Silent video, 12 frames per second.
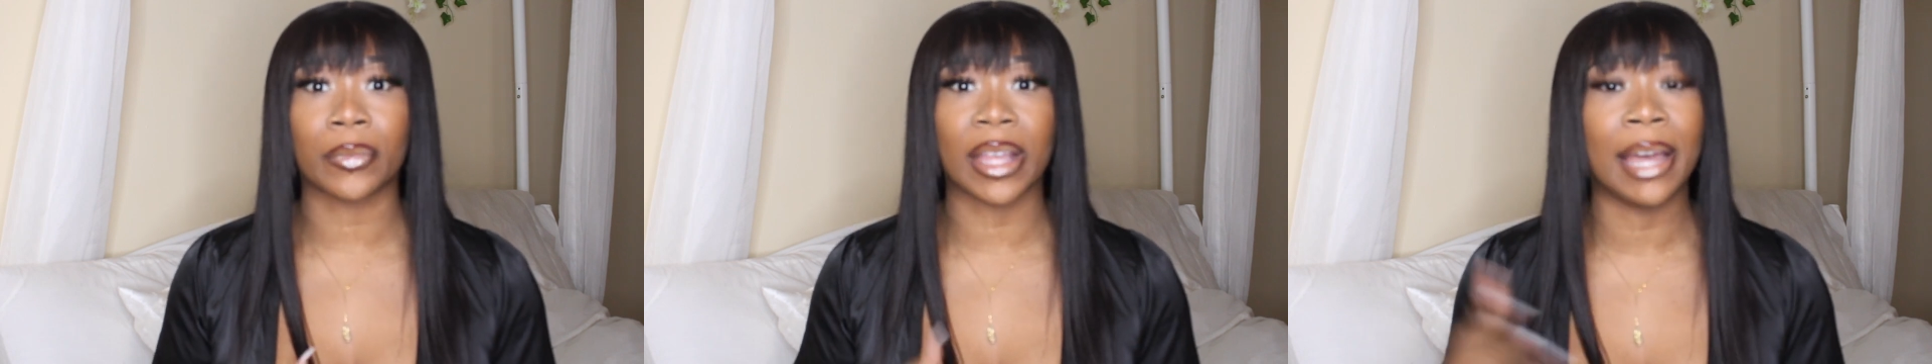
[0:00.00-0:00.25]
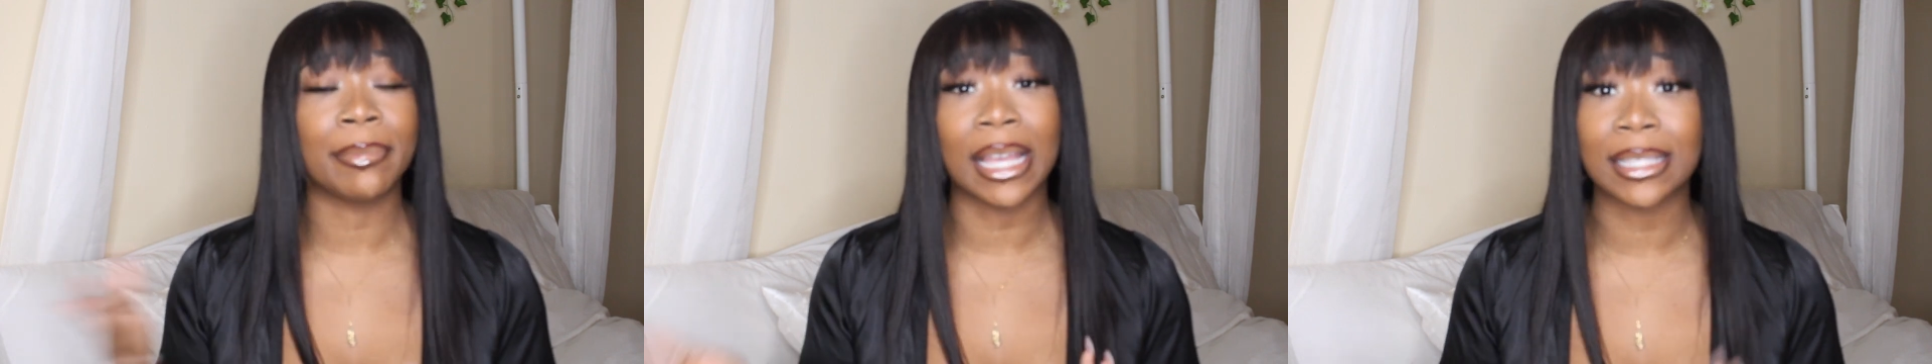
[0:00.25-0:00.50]

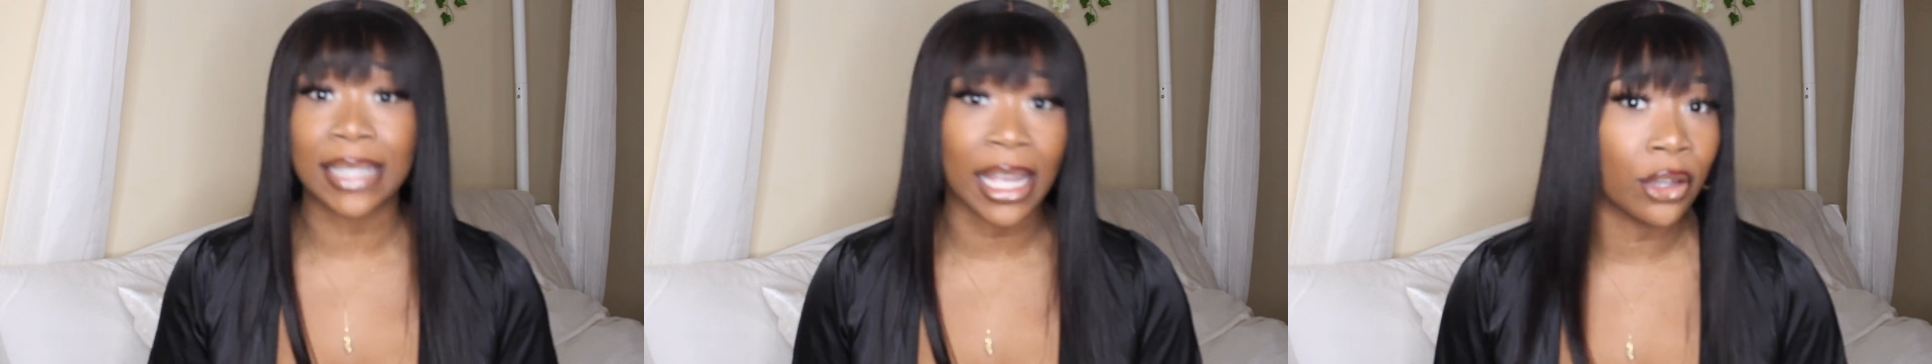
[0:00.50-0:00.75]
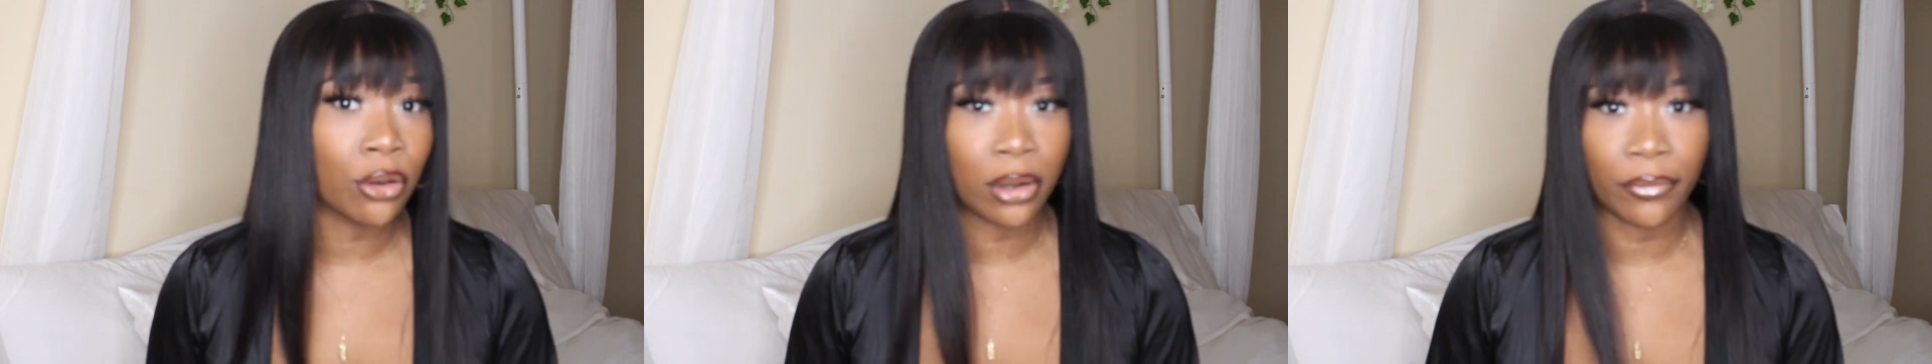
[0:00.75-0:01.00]
I'm not
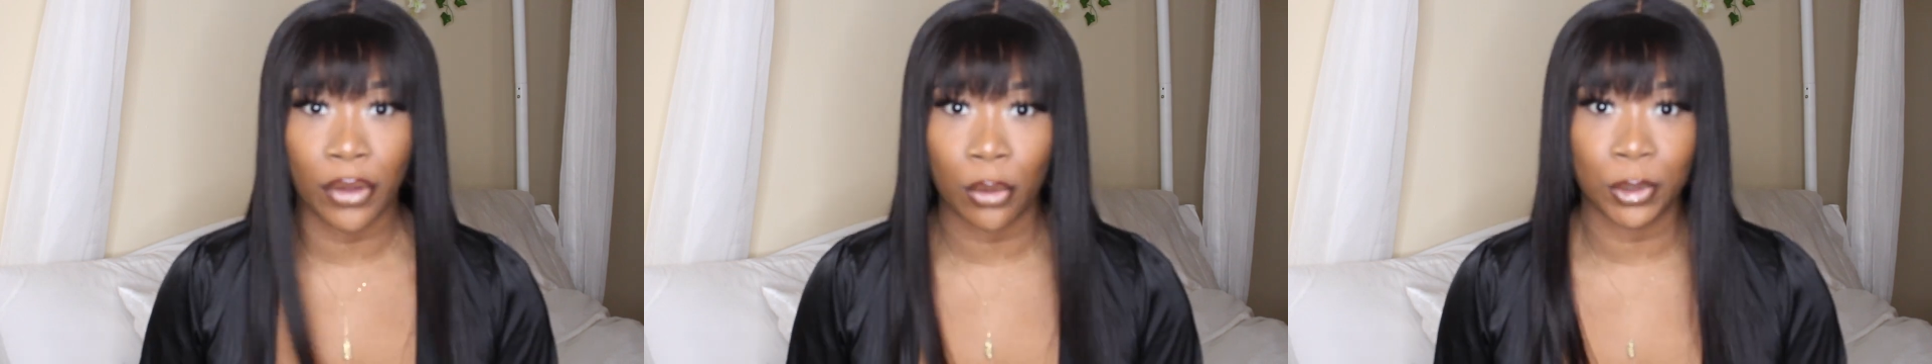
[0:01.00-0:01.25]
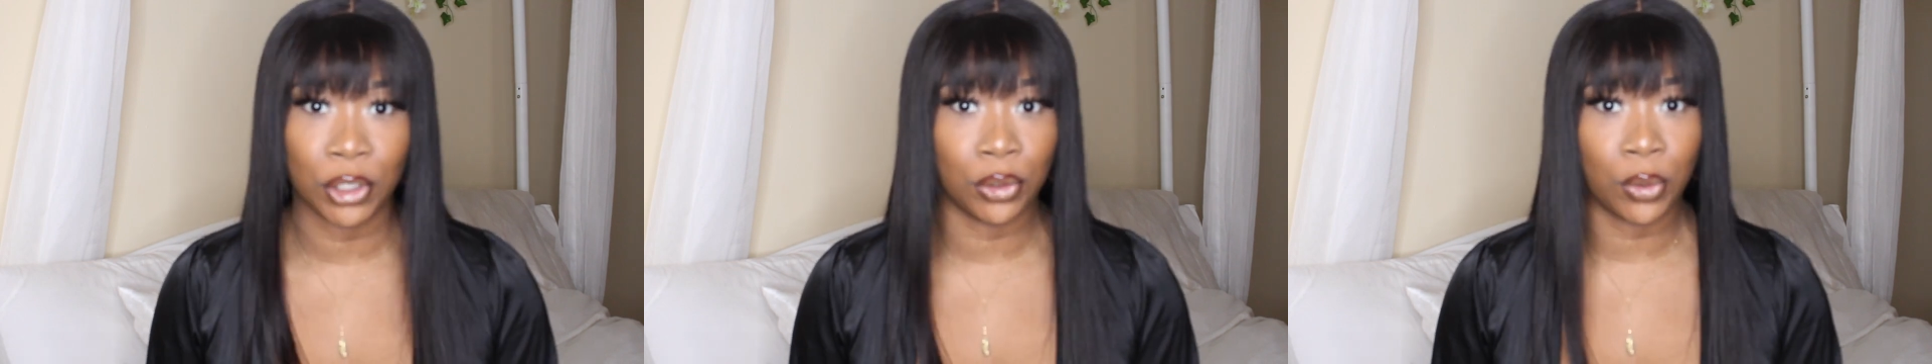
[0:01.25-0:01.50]
staying on the
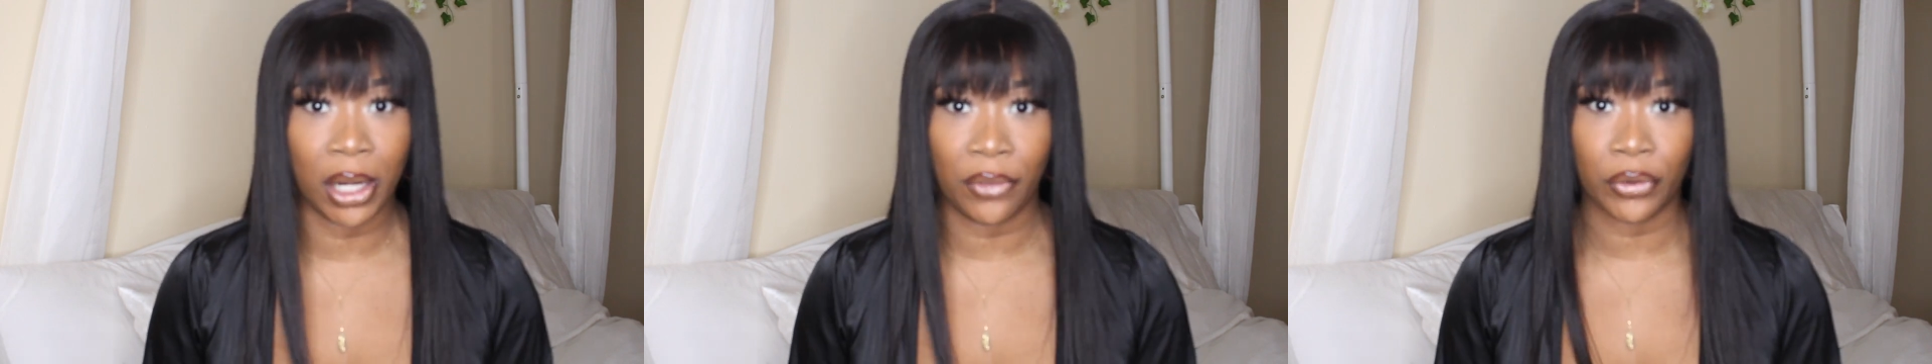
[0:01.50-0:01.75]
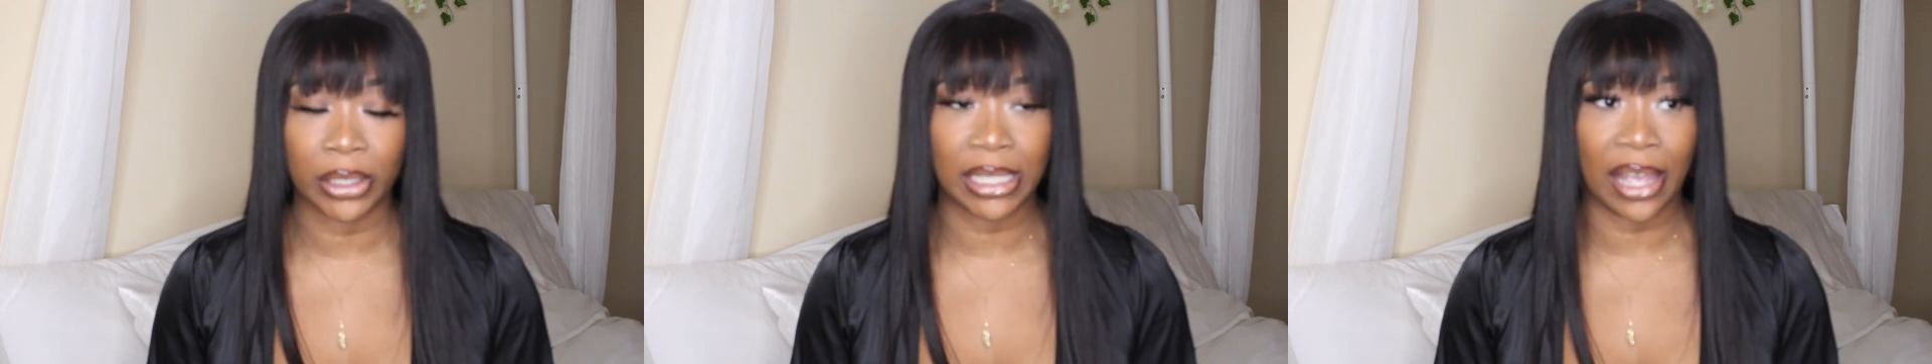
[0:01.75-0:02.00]
phone with you
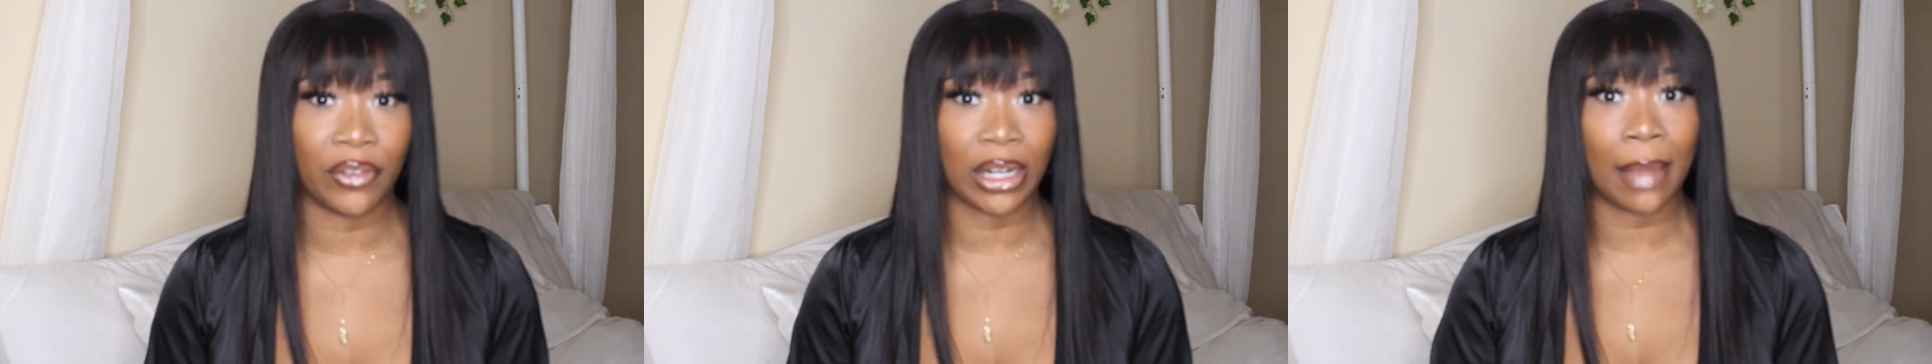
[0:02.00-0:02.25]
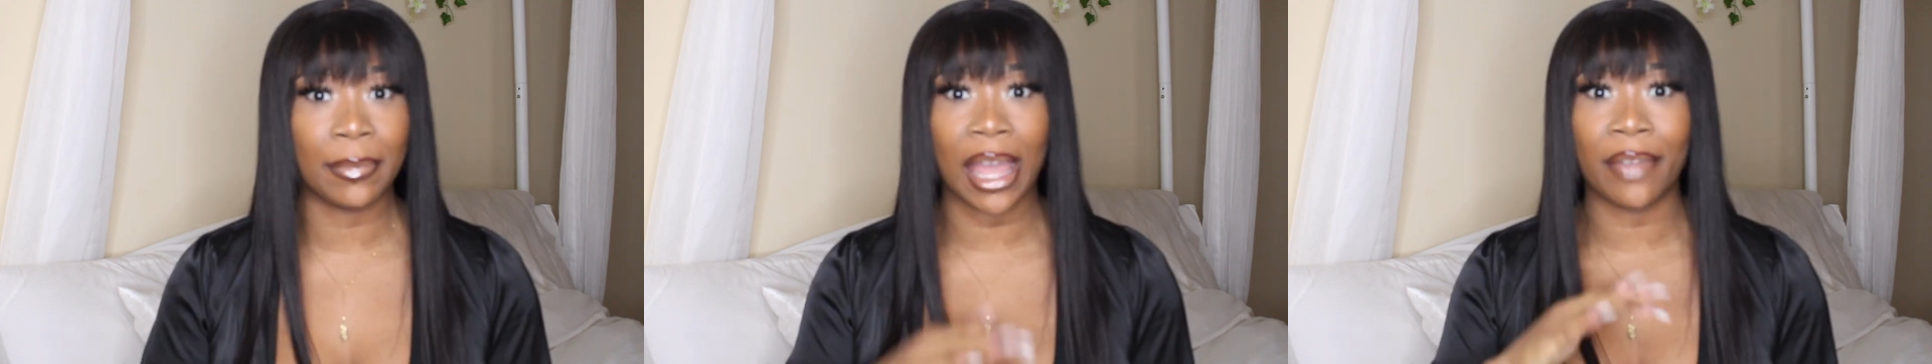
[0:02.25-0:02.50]
24/7.
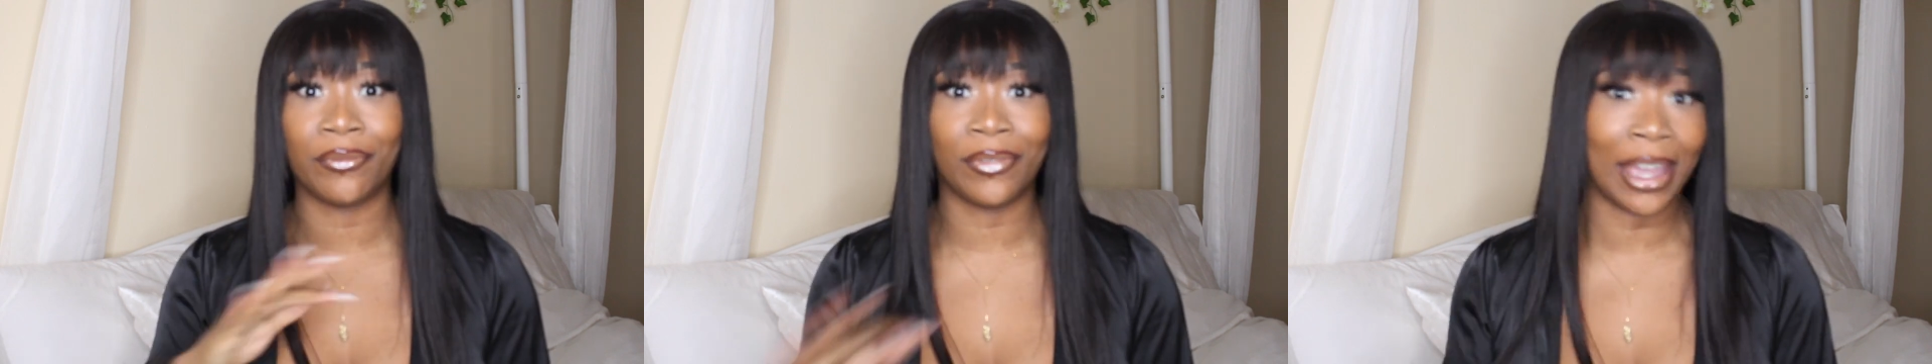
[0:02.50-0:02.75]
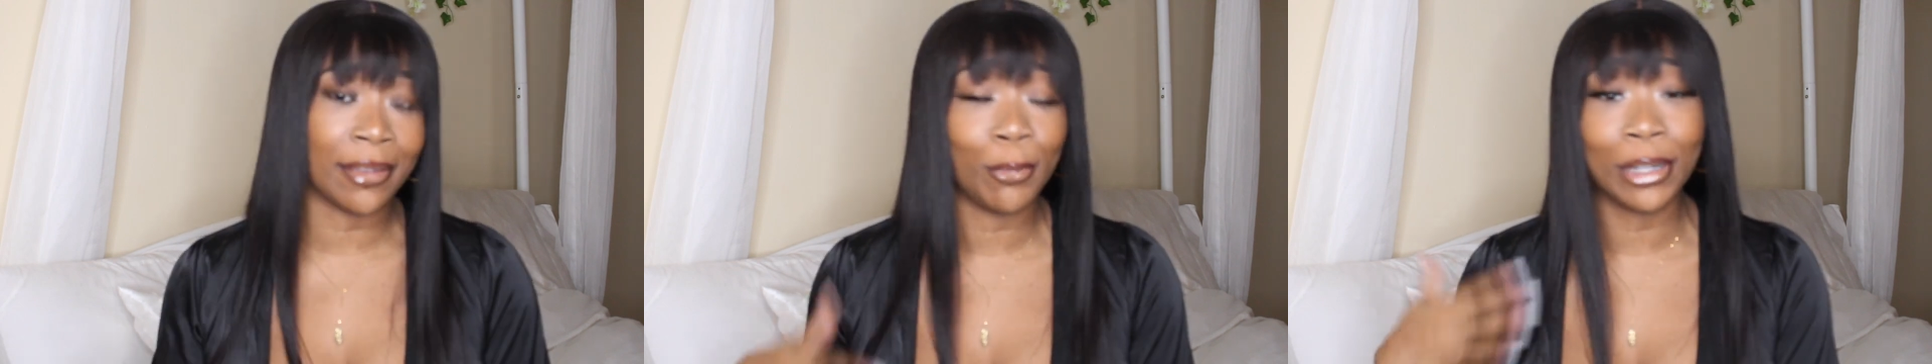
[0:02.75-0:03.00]
I'm not
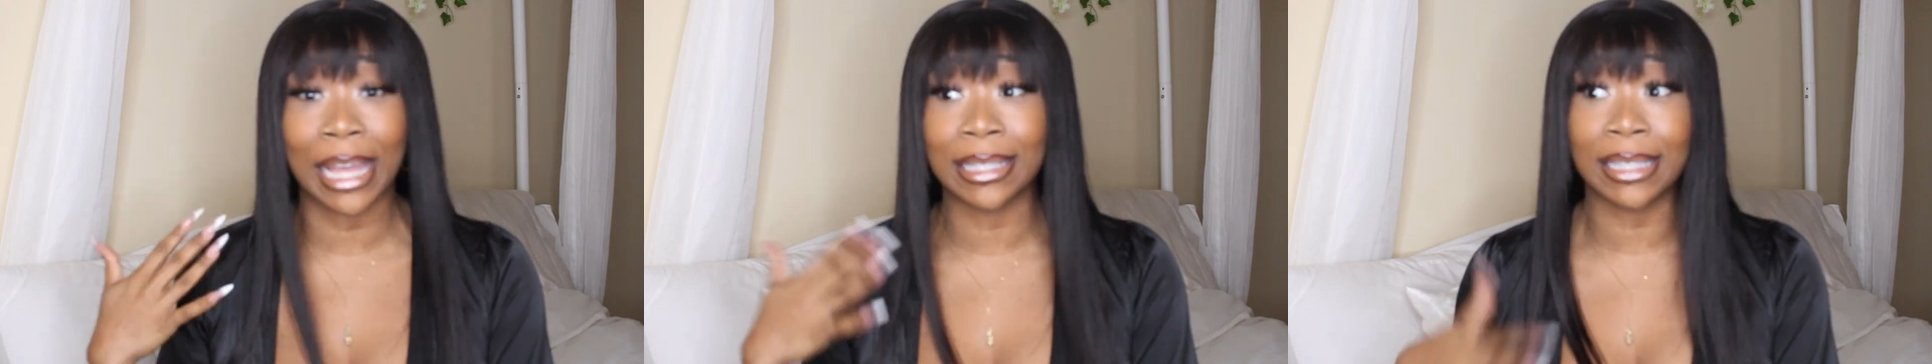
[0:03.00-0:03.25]
we're not